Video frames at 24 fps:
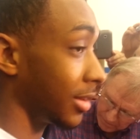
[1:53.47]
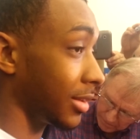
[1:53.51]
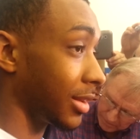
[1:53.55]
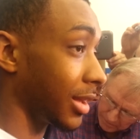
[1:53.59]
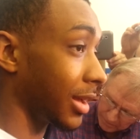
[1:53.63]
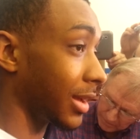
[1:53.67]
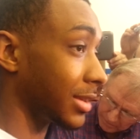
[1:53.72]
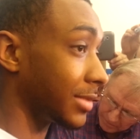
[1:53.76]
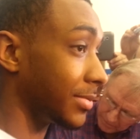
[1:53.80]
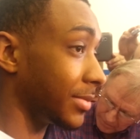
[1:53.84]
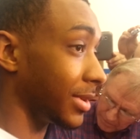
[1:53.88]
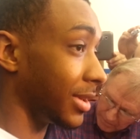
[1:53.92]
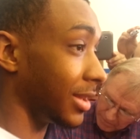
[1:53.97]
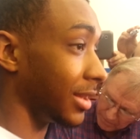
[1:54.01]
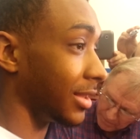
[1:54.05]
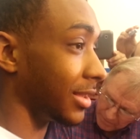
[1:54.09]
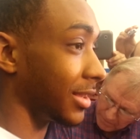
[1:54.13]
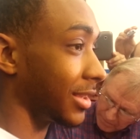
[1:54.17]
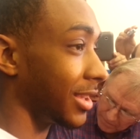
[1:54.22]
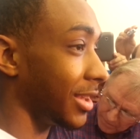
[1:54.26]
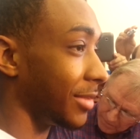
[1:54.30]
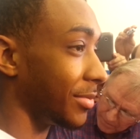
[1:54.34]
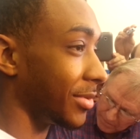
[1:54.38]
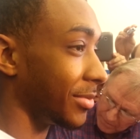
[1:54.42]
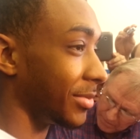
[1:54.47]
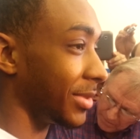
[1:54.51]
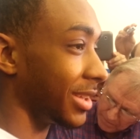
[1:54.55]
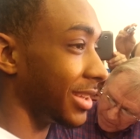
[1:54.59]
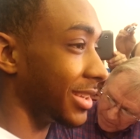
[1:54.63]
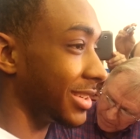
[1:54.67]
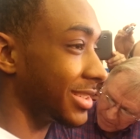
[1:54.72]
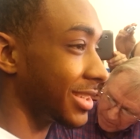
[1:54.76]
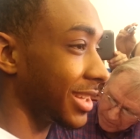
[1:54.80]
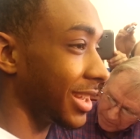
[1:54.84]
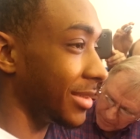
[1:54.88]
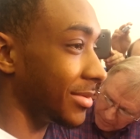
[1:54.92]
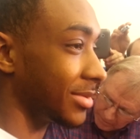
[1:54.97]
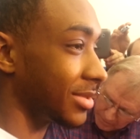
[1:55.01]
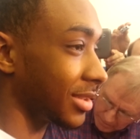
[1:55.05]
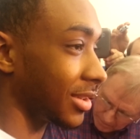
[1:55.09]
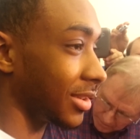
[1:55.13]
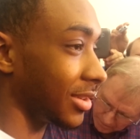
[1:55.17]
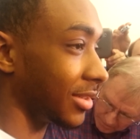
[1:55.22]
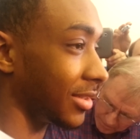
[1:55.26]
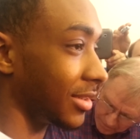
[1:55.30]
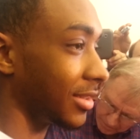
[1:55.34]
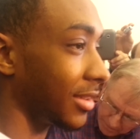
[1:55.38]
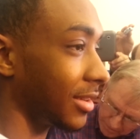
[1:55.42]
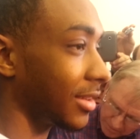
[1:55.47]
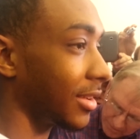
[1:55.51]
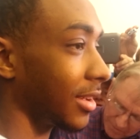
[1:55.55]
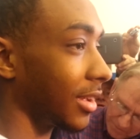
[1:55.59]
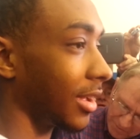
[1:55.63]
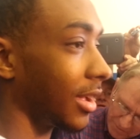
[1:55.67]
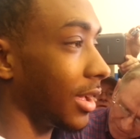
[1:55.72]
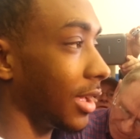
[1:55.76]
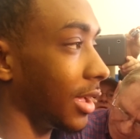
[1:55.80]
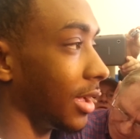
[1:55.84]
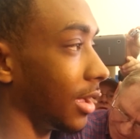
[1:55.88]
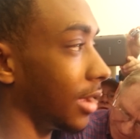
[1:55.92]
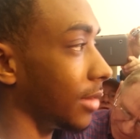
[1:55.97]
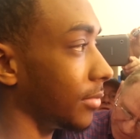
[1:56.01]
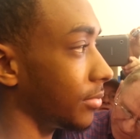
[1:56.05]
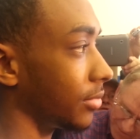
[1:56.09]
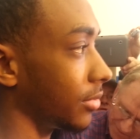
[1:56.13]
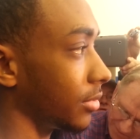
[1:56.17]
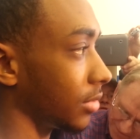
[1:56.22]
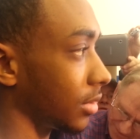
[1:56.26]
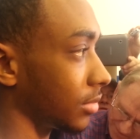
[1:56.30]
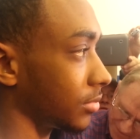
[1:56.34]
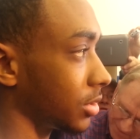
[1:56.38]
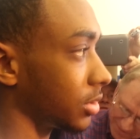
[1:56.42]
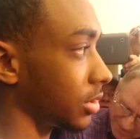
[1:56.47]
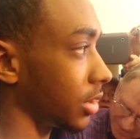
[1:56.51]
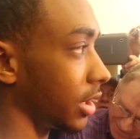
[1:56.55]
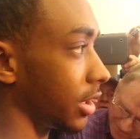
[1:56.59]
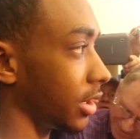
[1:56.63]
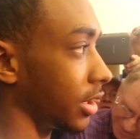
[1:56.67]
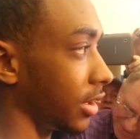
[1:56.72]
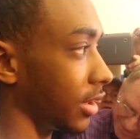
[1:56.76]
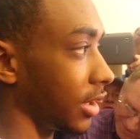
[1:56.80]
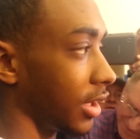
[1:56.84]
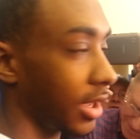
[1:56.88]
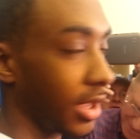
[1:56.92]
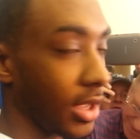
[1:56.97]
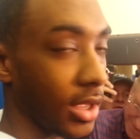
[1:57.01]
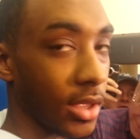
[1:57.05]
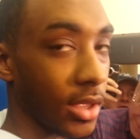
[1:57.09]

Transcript: that's been keeping me in shape, so I'm straight on that.